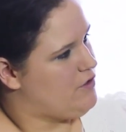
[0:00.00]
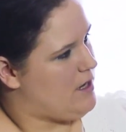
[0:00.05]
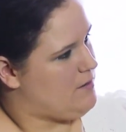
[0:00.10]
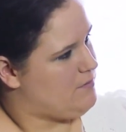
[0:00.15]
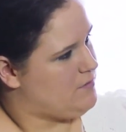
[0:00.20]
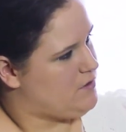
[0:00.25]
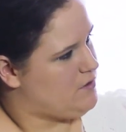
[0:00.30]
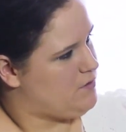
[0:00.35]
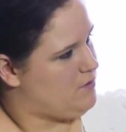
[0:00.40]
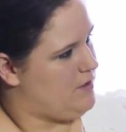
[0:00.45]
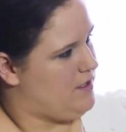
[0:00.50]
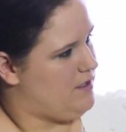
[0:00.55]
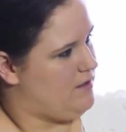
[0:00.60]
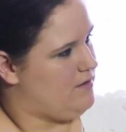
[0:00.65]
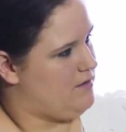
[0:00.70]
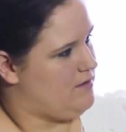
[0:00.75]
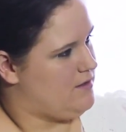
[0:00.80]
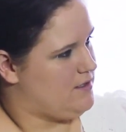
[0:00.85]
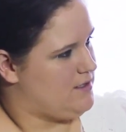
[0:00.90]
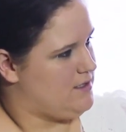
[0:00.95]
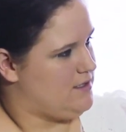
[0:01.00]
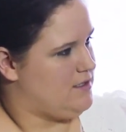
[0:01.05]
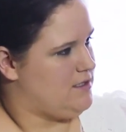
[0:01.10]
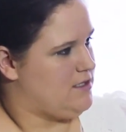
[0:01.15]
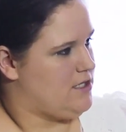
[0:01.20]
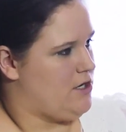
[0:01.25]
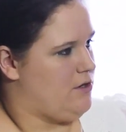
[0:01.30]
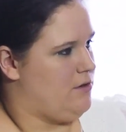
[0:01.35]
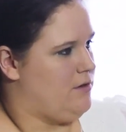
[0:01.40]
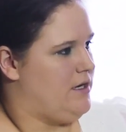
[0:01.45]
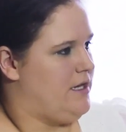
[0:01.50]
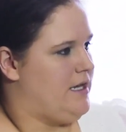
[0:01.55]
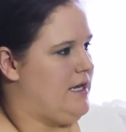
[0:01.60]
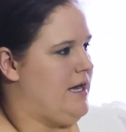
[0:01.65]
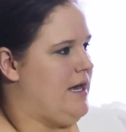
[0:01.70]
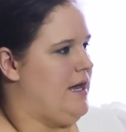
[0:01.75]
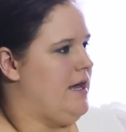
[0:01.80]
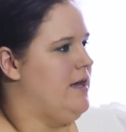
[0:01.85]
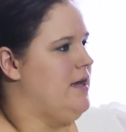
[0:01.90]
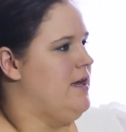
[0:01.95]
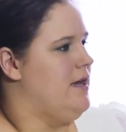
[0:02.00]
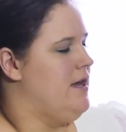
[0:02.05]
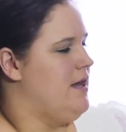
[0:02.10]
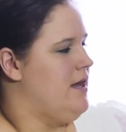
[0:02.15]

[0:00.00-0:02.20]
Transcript: cramps with the dystonia.